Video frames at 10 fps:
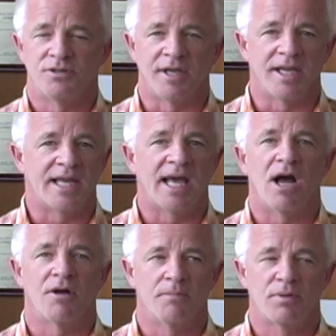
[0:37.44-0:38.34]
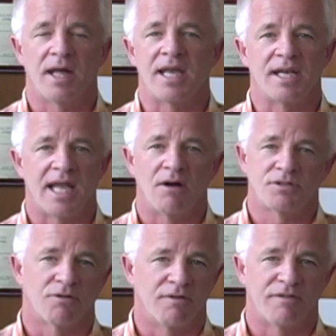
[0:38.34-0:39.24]
you can get out and play in the
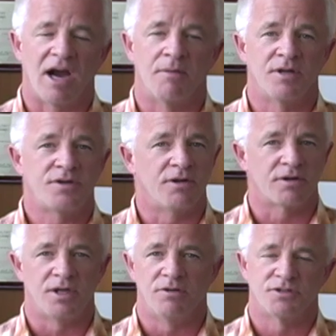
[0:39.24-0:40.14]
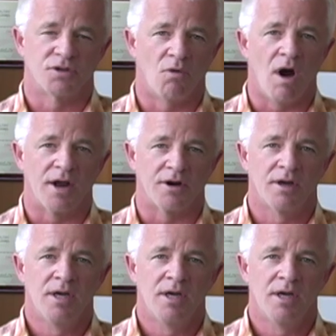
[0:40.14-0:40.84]
outdoor environment, you can use the water.